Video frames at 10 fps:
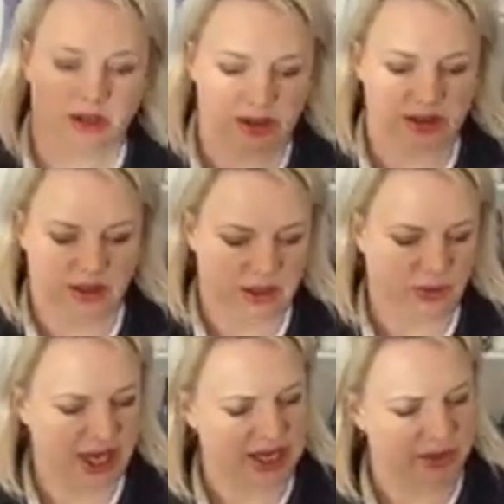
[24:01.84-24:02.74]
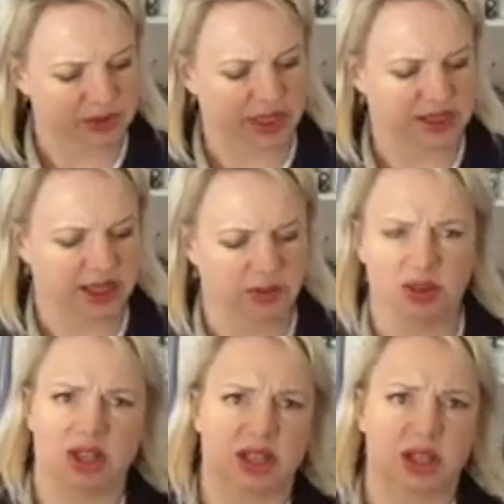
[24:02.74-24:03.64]
It's like number 8, number 16, number
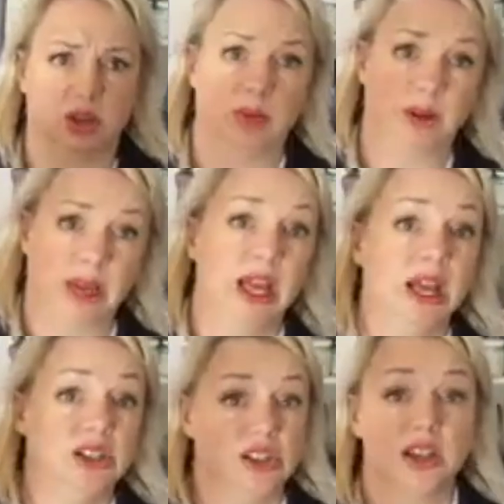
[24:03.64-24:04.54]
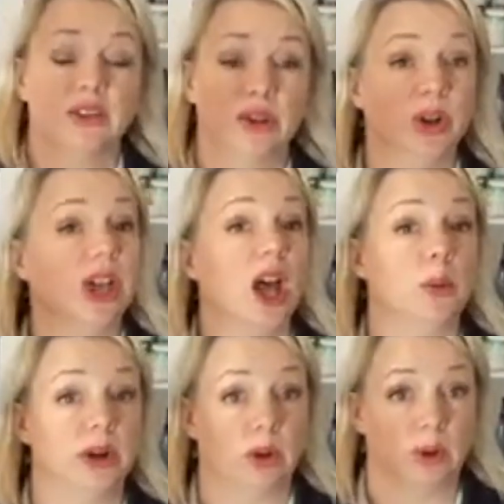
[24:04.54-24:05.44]
32. But anyway, if you look it up
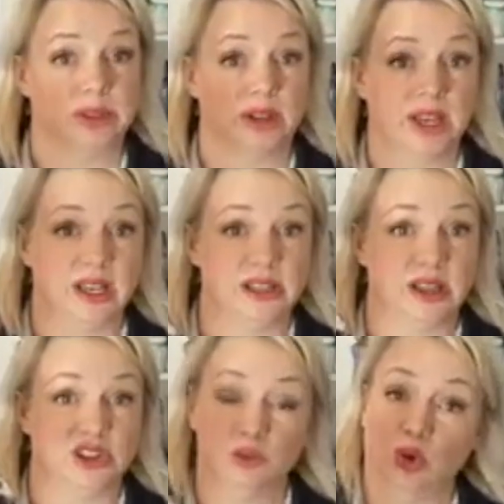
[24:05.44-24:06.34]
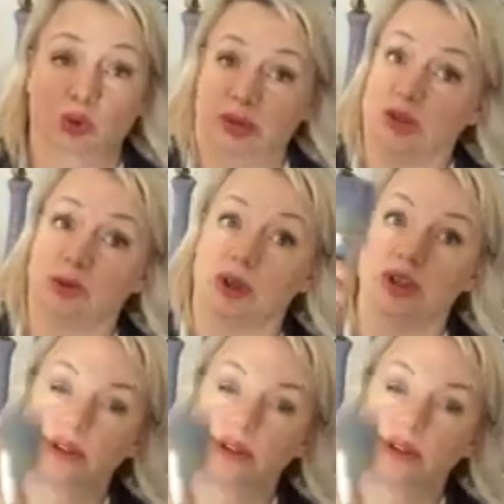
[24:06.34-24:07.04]
on our website, it's a small bristle brush.